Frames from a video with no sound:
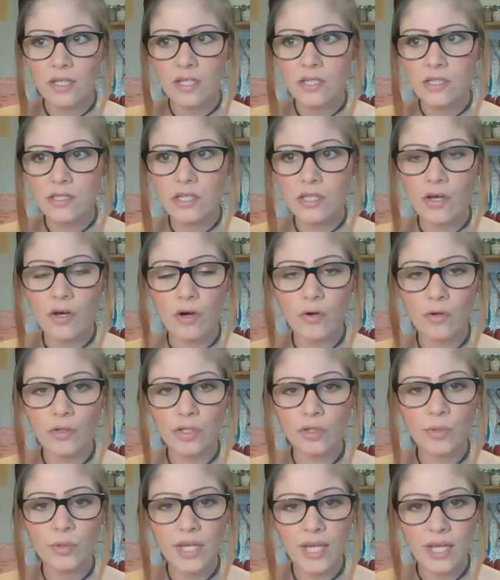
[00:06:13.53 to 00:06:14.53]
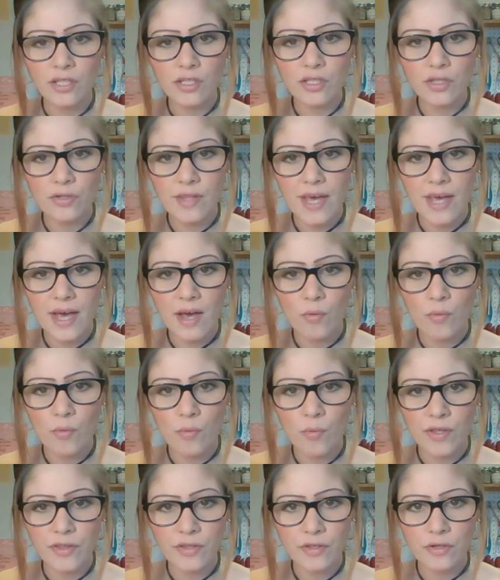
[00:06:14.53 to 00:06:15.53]
So you can do that
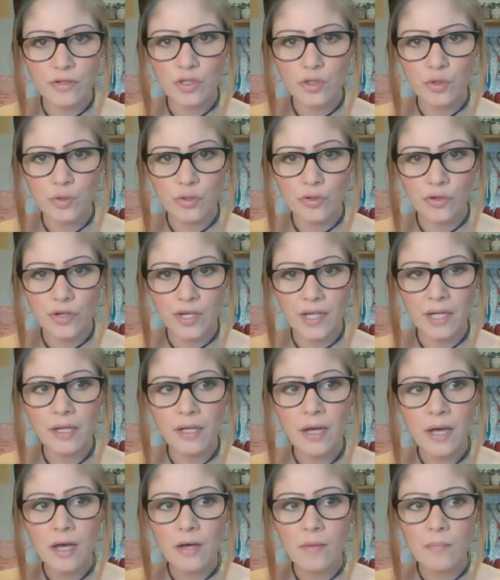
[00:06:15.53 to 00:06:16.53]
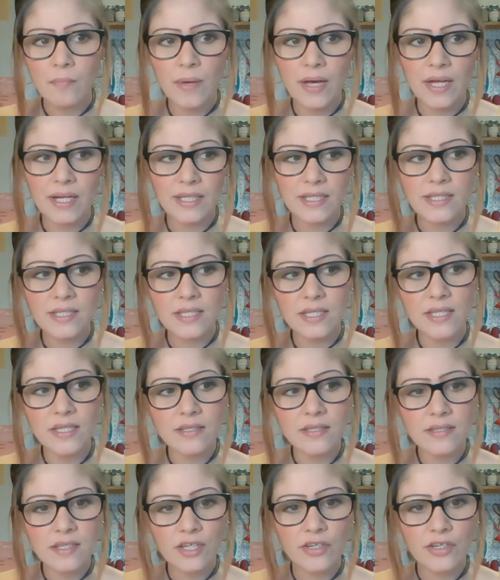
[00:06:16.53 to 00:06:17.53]
with your jewelry, but it's
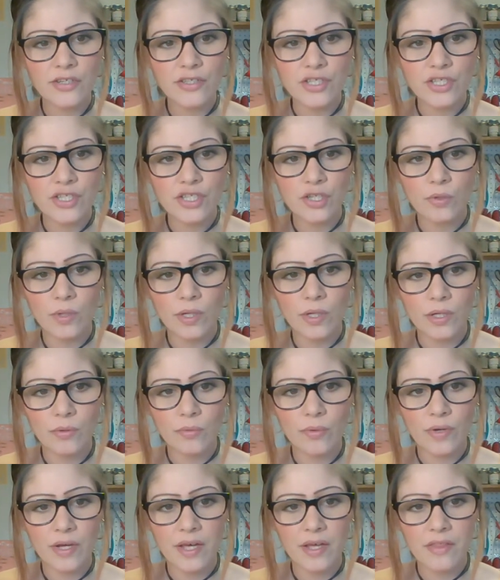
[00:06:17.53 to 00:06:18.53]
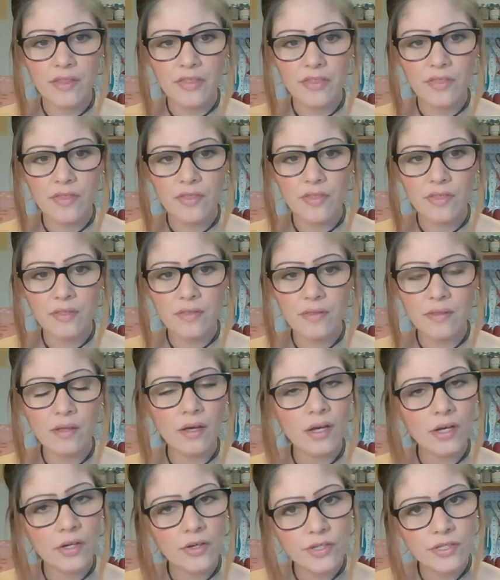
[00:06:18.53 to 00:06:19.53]
easier to do it with
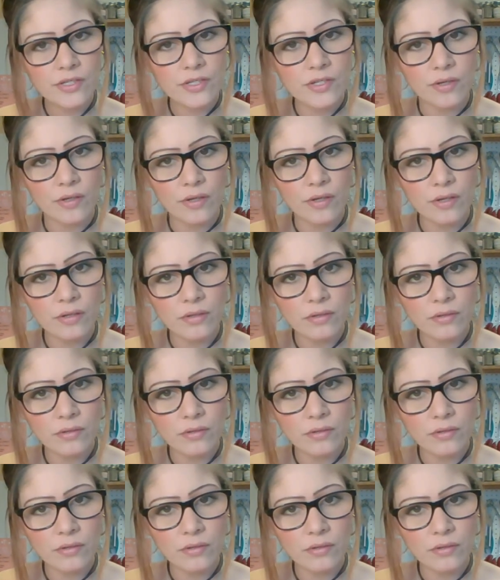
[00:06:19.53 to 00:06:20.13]
a crystal.